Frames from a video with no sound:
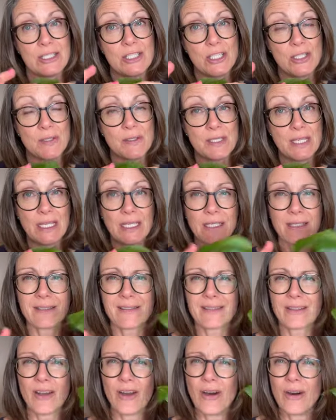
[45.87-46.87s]
using
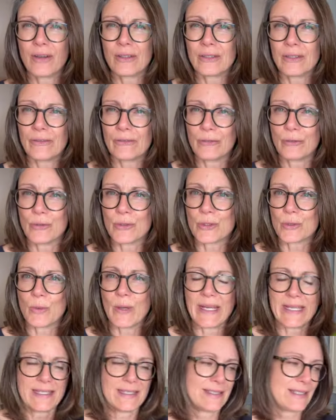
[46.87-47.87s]
because can't afford to
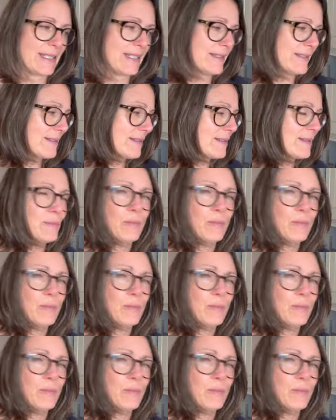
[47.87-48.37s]
waste this.